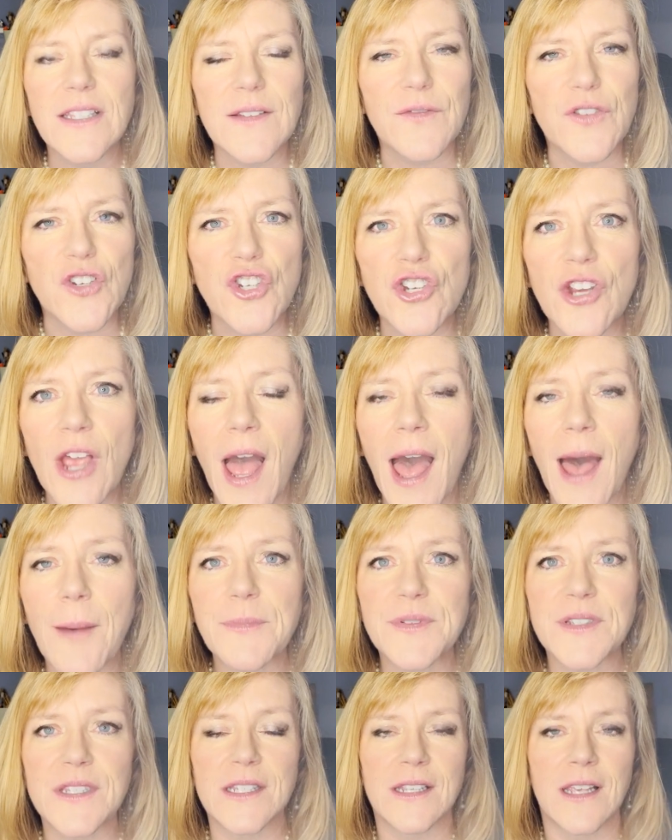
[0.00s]
of
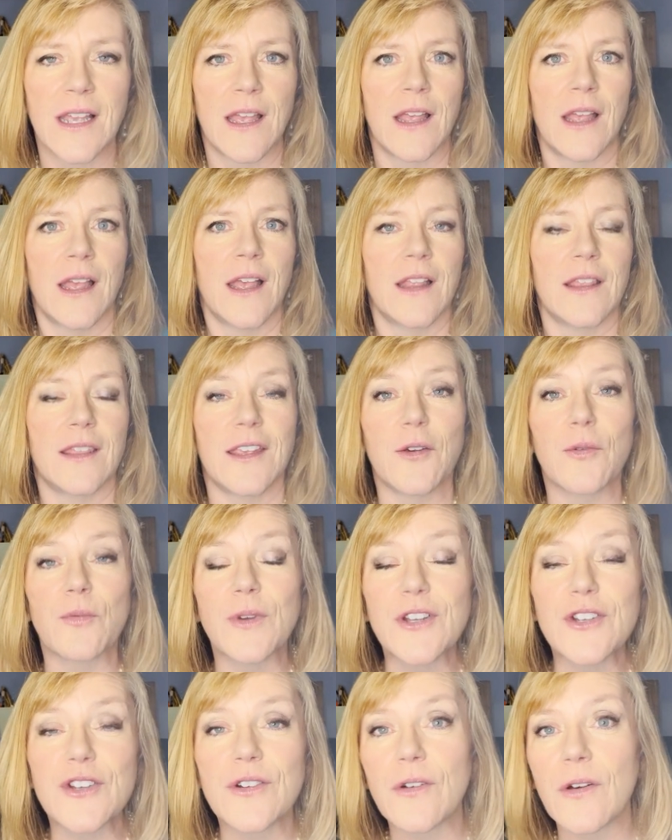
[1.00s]
shops. The
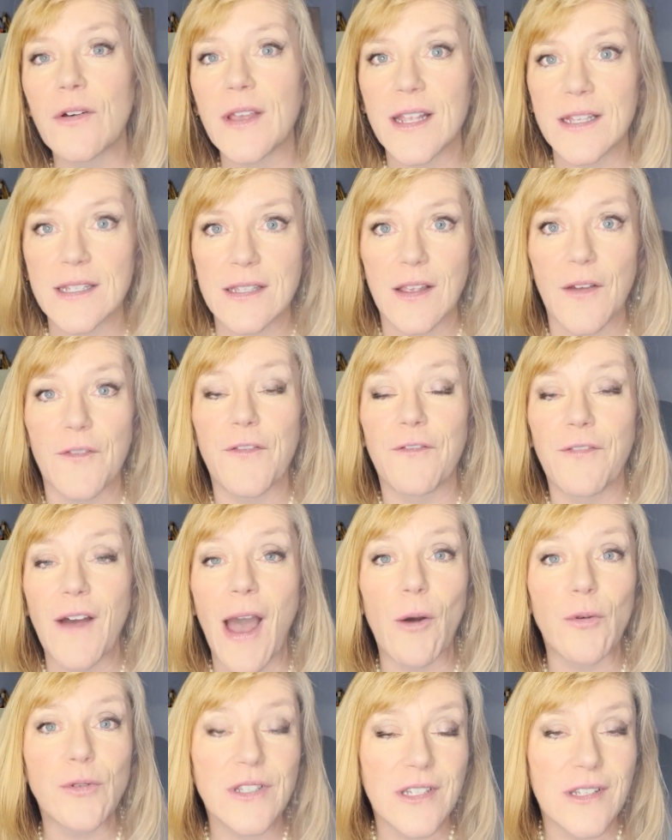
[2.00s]
original is
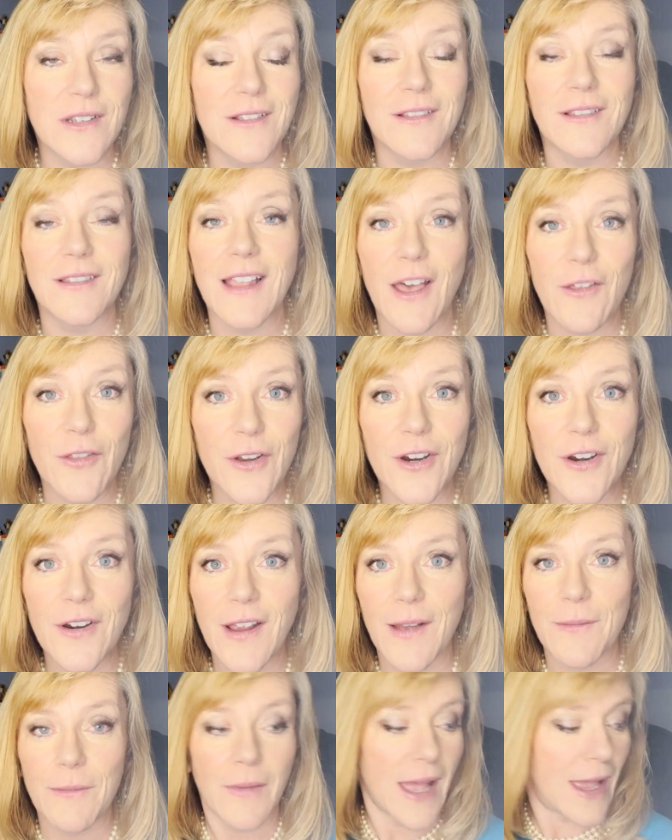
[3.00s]
Fount
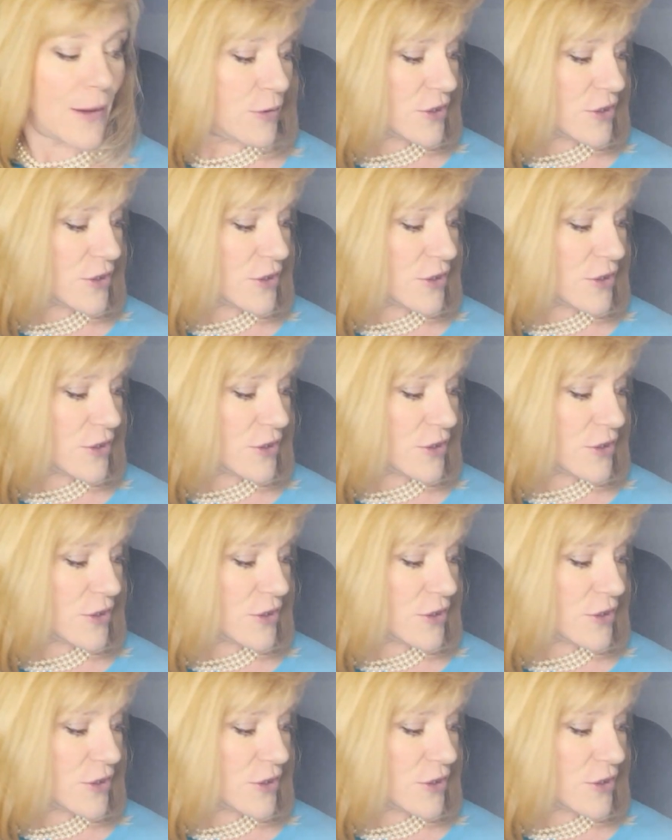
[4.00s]
Leather. I